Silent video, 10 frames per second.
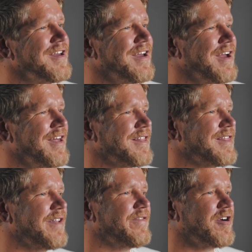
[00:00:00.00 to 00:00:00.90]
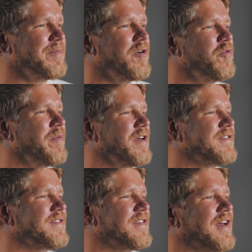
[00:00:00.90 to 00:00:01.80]
And at that very
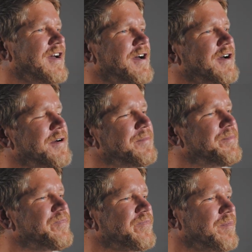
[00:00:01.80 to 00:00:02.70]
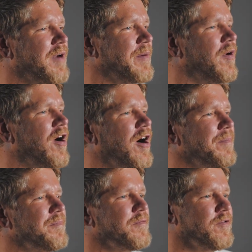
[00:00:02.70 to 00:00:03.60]
moment, my
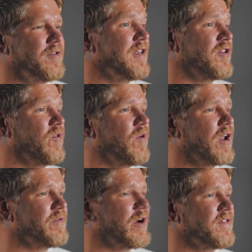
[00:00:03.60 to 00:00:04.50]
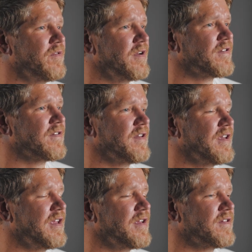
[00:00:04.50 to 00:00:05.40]
mom, who didn't know what I was doing,
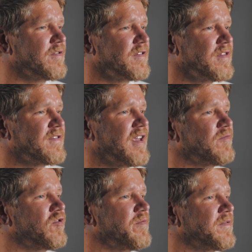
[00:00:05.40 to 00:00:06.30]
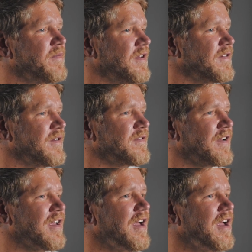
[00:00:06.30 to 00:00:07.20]
she was in the same room as me, and she was like,
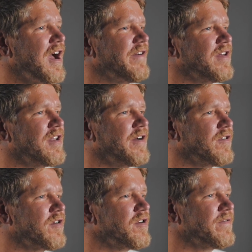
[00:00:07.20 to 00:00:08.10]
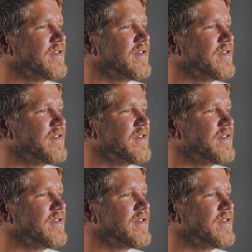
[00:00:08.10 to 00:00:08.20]
"Hey, Eivind, have you heard of